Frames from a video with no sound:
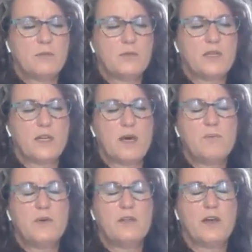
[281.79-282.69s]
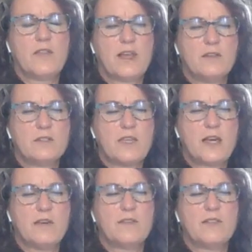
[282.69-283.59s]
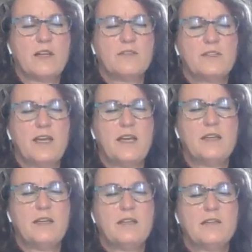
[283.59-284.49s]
pulling up along the outside of the left leg.